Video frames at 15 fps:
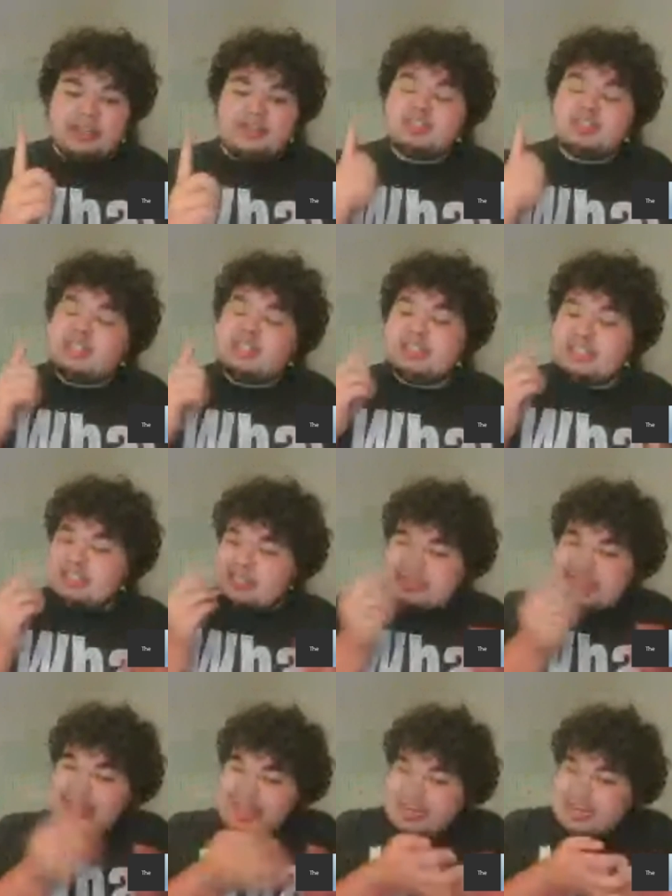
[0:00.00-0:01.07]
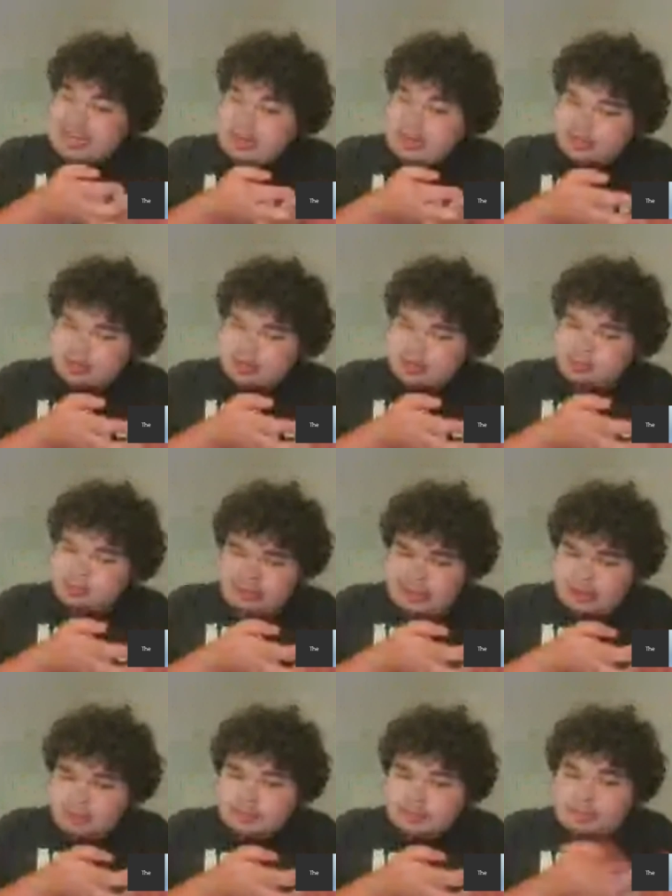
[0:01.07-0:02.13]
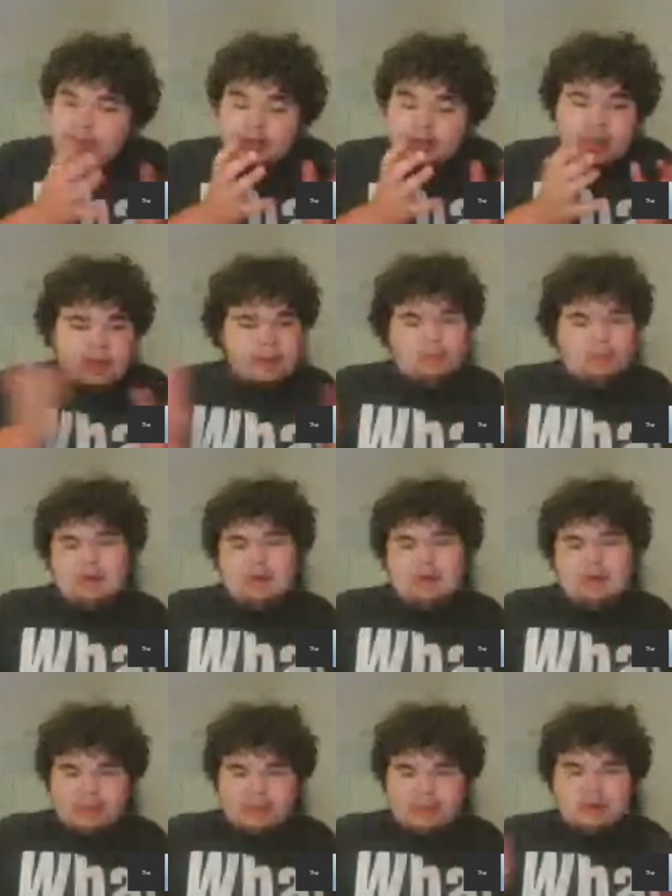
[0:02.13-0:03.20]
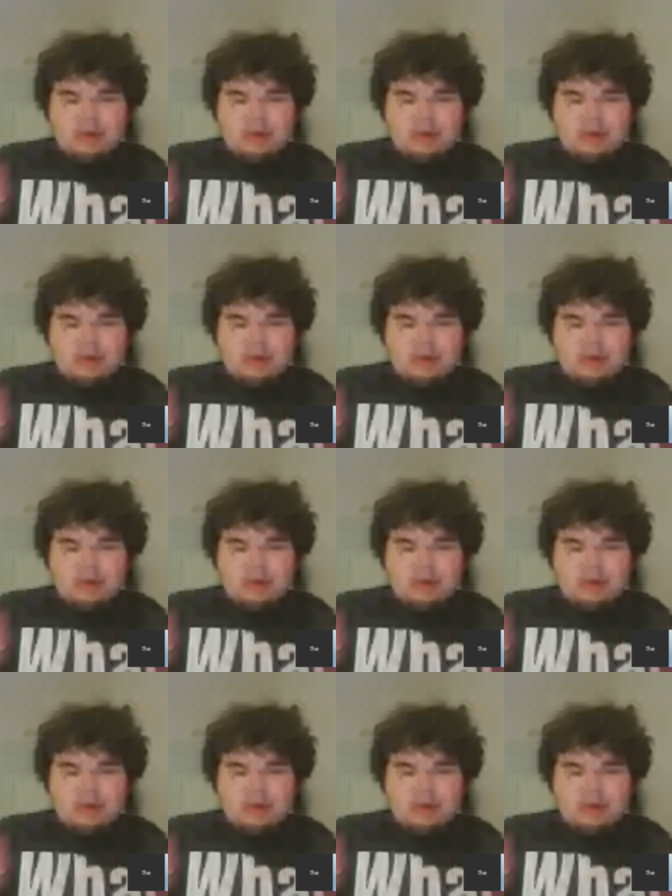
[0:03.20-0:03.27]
If she's just in the movie, I'm okay with that.